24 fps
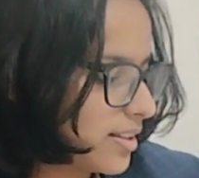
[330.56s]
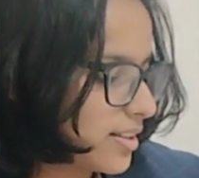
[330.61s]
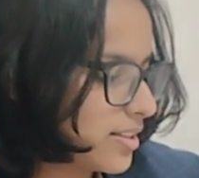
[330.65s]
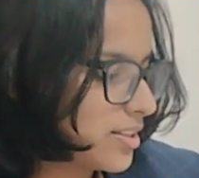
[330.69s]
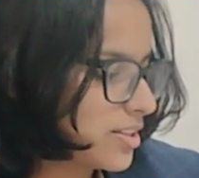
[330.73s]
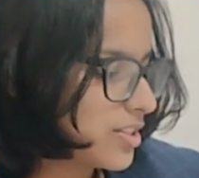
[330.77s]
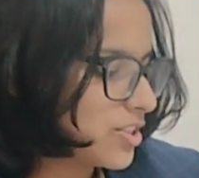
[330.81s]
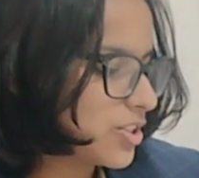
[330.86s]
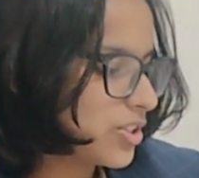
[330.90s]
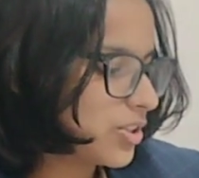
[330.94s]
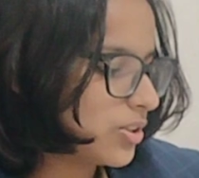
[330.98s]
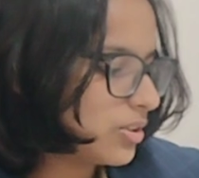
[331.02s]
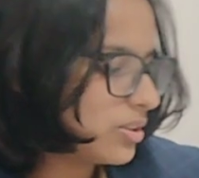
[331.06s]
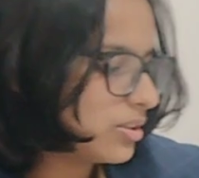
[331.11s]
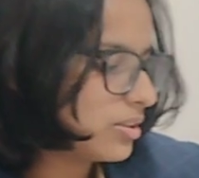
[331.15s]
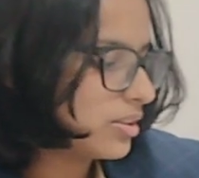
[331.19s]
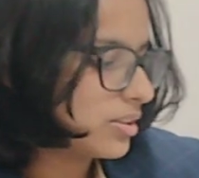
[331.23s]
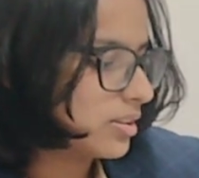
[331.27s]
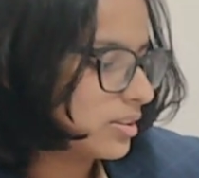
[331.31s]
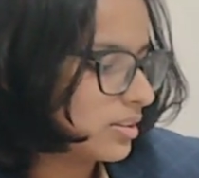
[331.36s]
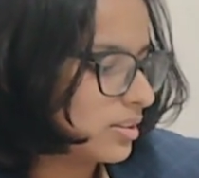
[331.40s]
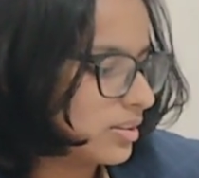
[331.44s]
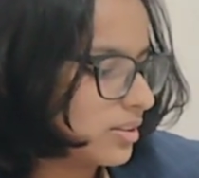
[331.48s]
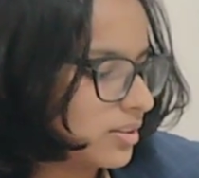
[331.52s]

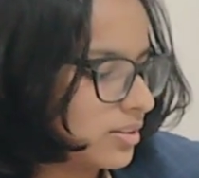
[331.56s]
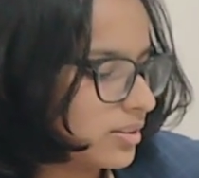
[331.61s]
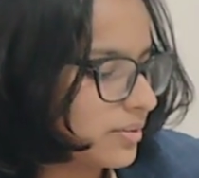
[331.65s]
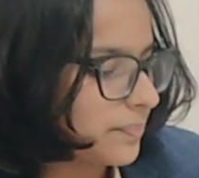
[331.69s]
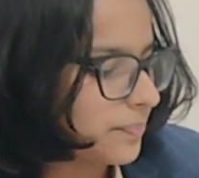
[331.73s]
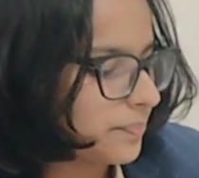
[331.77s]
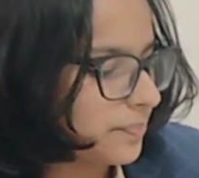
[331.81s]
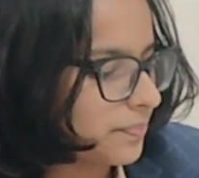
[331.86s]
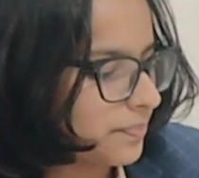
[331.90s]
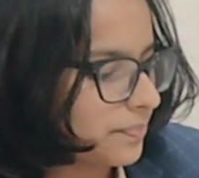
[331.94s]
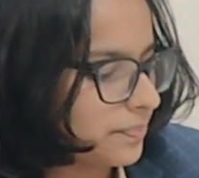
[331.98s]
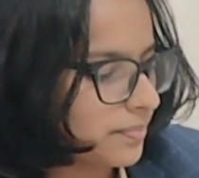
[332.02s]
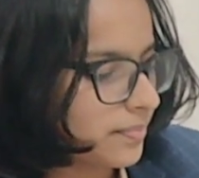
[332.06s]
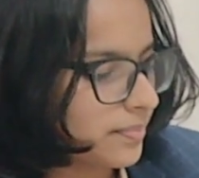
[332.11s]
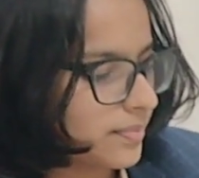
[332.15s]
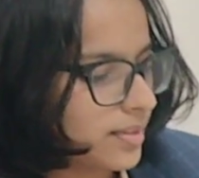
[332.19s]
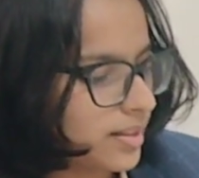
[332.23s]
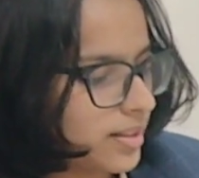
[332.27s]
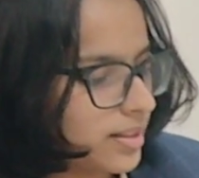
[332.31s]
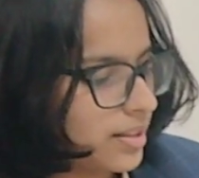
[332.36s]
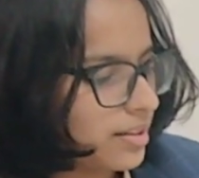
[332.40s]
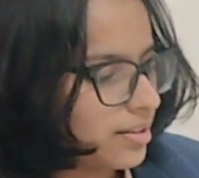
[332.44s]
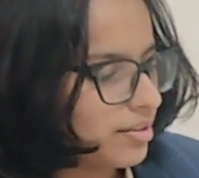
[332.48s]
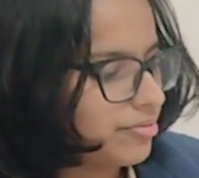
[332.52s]
So,
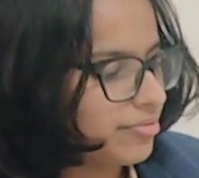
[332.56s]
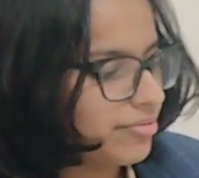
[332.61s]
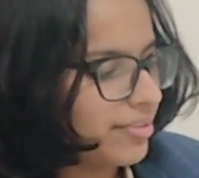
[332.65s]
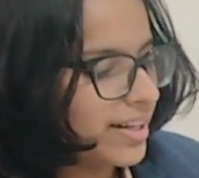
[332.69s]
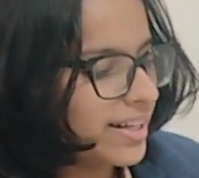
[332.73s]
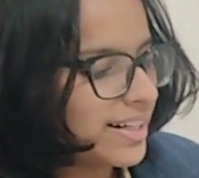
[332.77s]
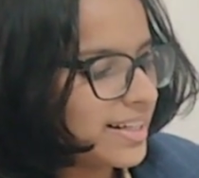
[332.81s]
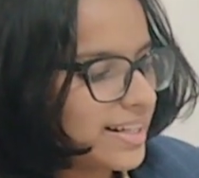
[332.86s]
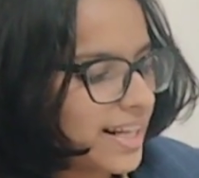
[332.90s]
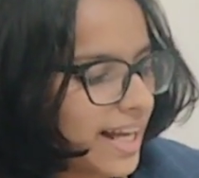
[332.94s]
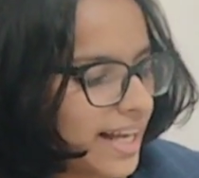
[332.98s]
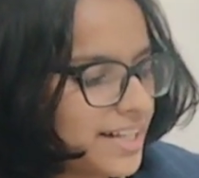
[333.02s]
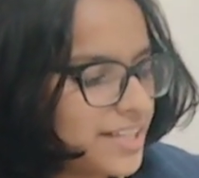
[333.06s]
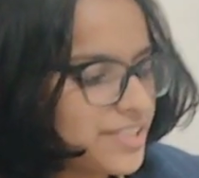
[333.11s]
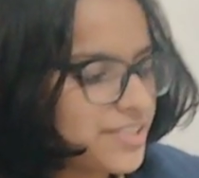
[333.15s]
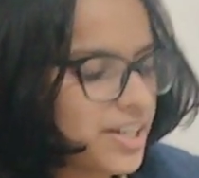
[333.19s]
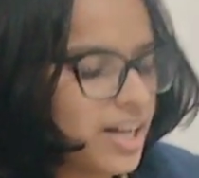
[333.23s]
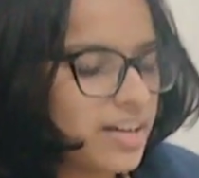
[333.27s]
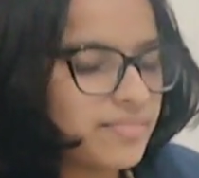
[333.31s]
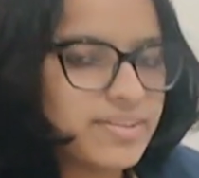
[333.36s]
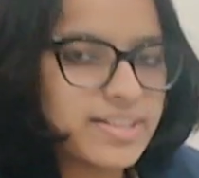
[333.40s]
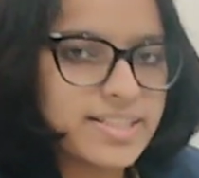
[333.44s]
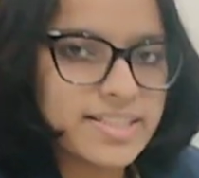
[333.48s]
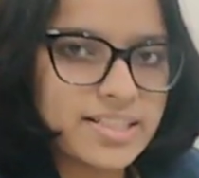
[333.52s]
when light
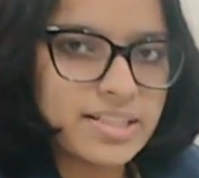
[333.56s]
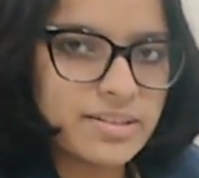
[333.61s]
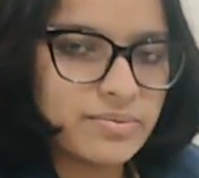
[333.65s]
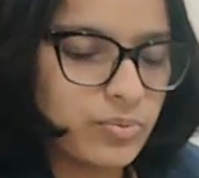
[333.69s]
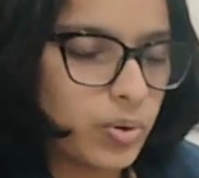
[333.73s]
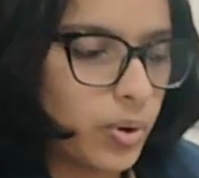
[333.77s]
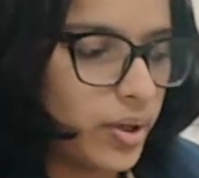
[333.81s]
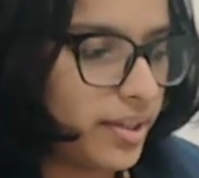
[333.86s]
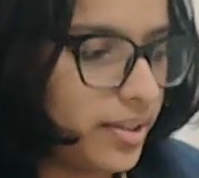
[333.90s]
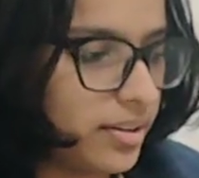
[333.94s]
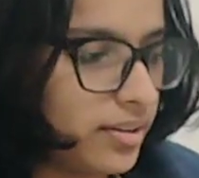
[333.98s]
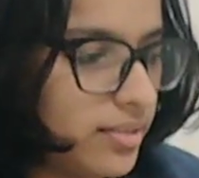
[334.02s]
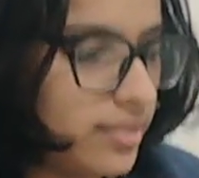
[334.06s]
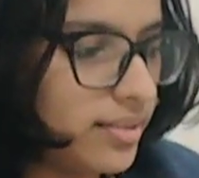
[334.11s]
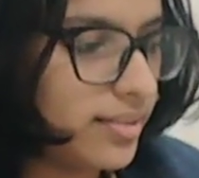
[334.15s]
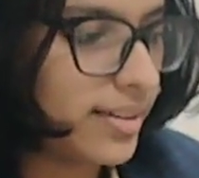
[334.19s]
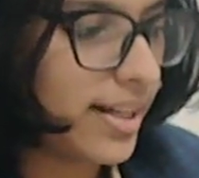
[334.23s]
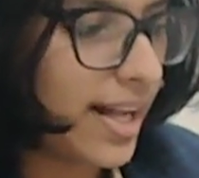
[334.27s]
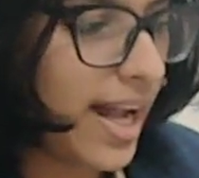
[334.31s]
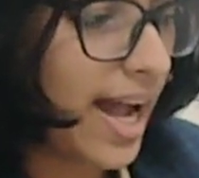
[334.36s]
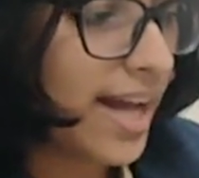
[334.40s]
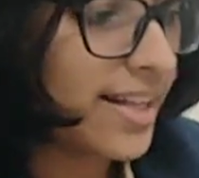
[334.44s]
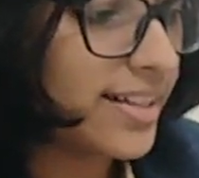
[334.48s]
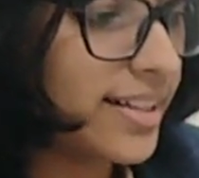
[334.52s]
travels in water
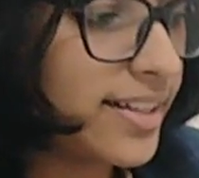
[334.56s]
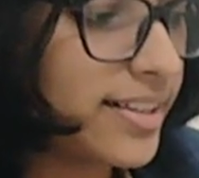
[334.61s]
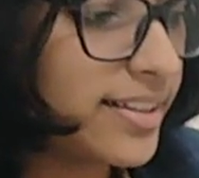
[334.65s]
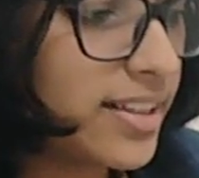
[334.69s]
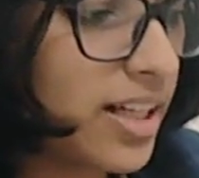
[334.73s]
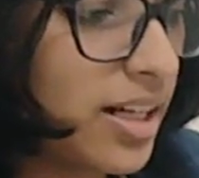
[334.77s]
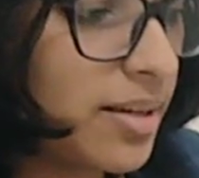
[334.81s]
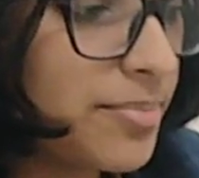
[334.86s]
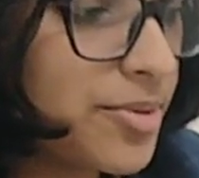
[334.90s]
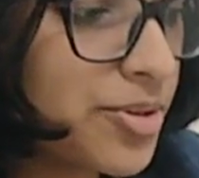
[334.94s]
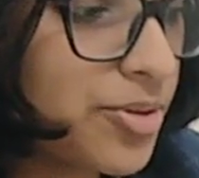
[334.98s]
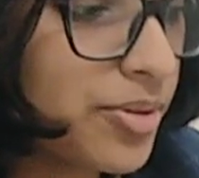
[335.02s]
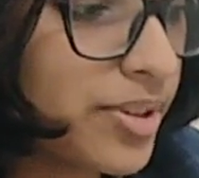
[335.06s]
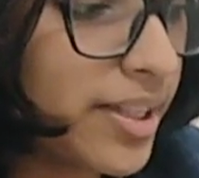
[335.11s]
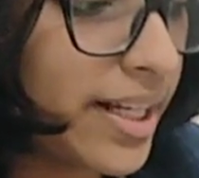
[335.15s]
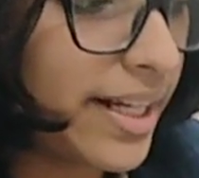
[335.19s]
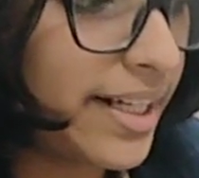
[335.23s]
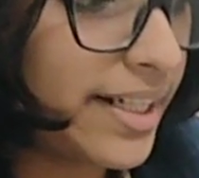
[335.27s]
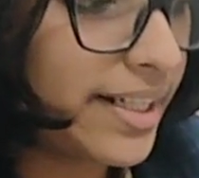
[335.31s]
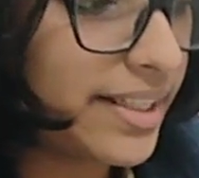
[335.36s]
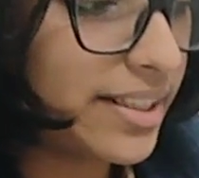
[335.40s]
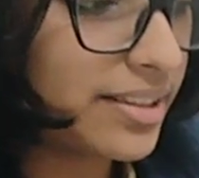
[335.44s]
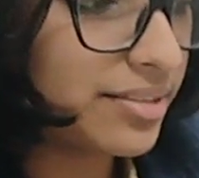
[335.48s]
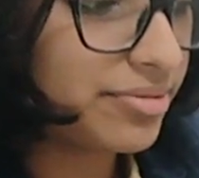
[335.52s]
and it comes to the
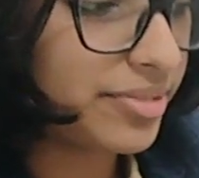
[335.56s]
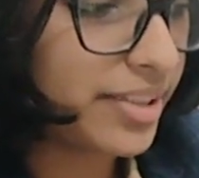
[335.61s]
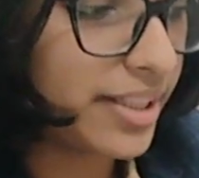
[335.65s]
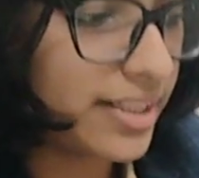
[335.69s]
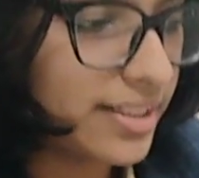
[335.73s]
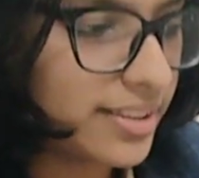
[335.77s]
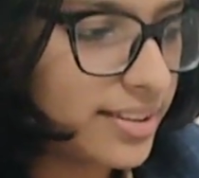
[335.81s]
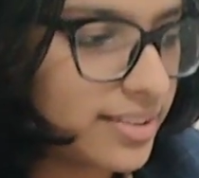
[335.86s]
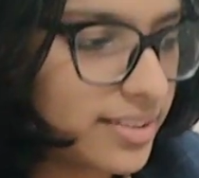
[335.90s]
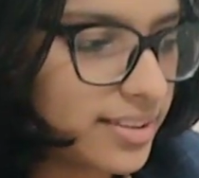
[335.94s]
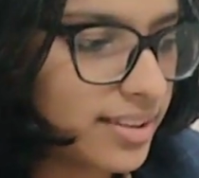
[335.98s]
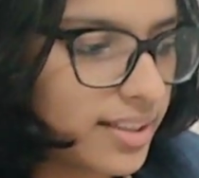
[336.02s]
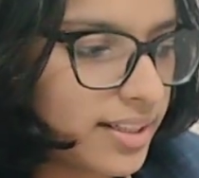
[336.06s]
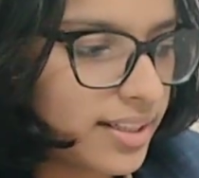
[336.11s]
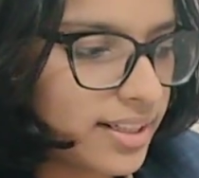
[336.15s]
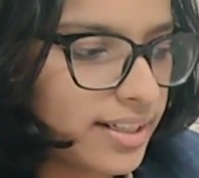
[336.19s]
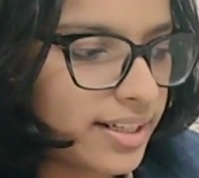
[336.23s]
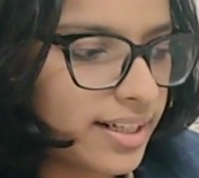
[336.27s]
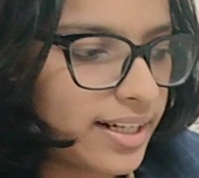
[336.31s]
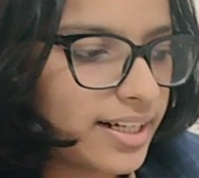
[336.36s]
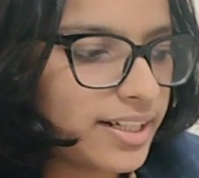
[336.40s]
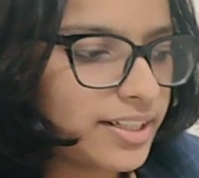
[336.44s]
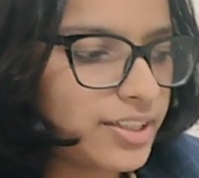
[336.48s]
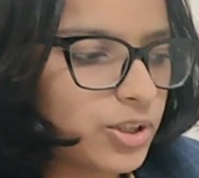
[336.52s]
interface,
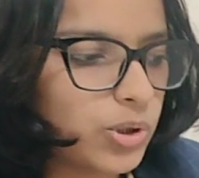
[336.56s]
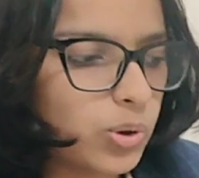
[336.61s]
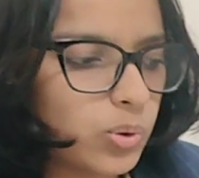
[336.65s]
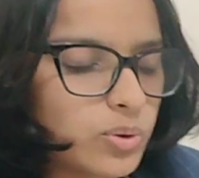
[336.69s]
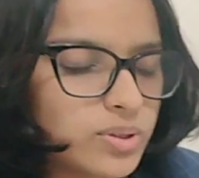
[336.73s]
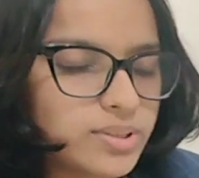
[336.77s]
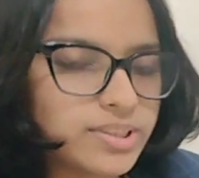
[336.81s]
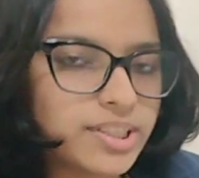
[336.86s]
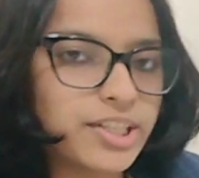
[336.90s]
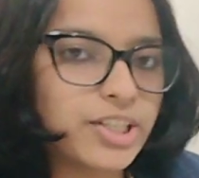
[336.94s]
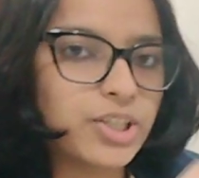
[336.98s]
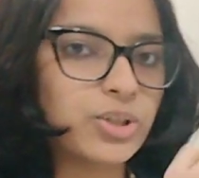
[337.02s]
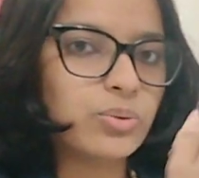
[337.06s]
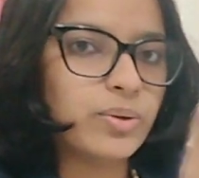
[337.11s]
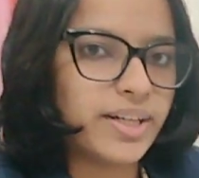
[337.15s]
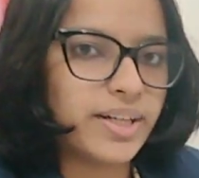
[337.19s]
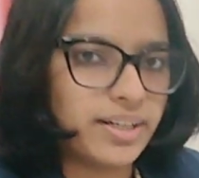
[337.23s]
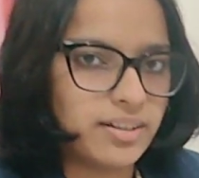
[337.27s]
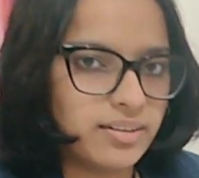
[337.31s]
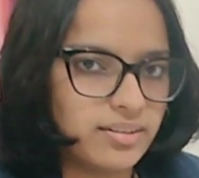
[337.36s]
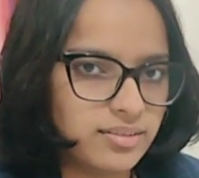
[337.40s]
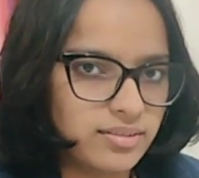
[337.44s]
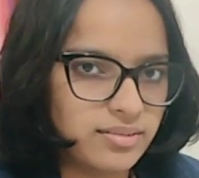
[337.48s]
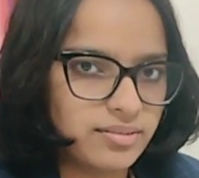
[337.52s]
it goes into
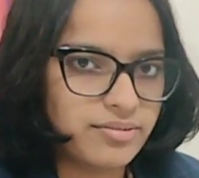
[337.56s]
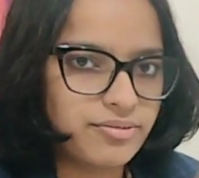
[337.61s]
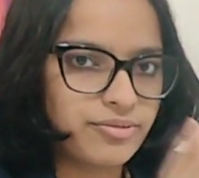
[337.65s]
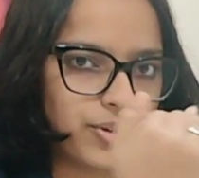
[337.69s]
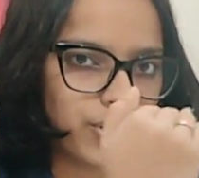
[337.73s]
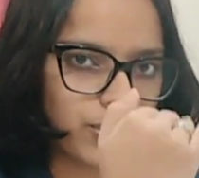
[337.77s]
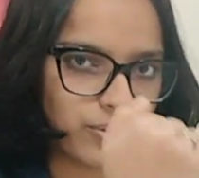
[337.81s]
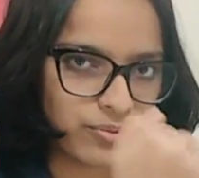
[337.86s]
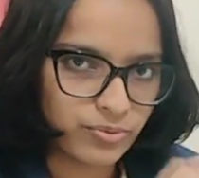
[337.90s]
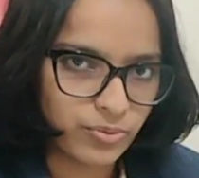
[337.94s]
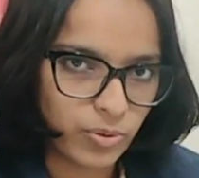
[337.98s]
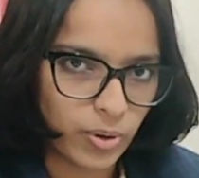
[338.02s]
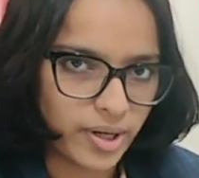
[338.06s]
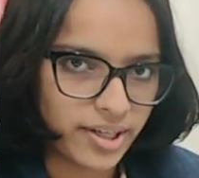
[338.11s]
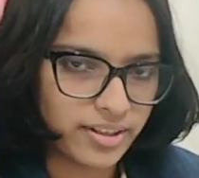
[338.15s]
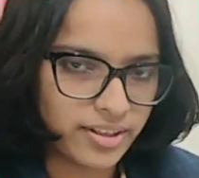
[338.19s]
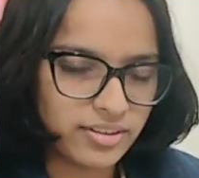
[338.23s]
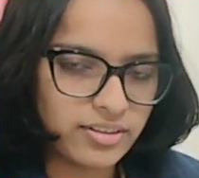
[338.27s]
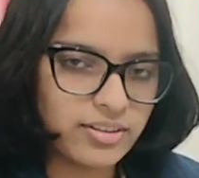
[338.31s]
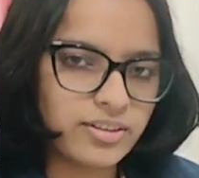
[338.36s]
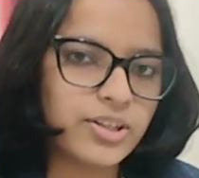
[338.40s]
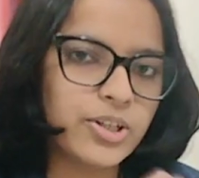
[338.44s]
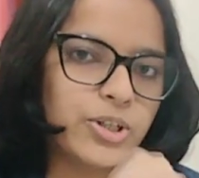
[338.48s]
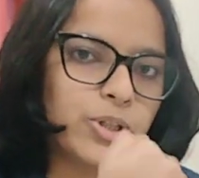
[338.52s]
air from water
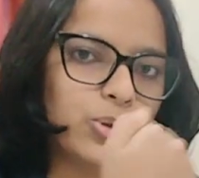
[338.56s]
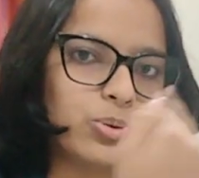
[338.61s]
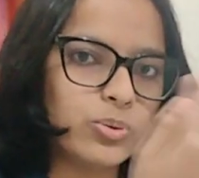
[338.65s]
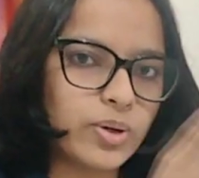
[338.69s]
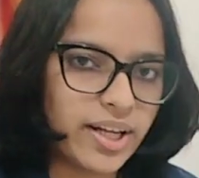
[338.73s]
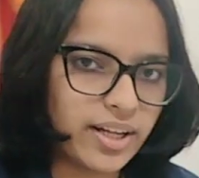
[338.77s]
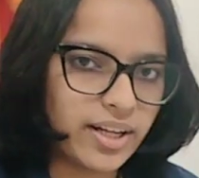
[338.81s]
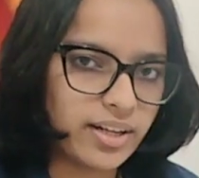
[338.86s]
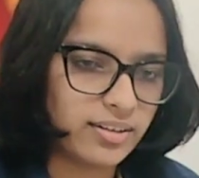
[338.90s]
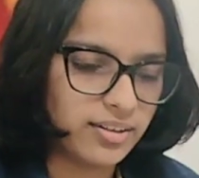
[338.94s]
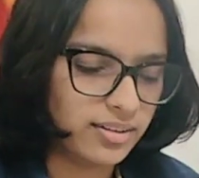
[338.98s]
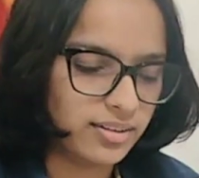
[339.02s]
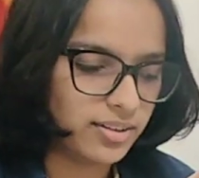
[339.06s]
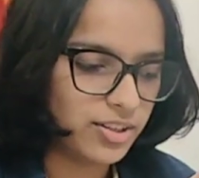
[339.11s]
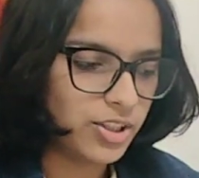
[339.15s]
to air.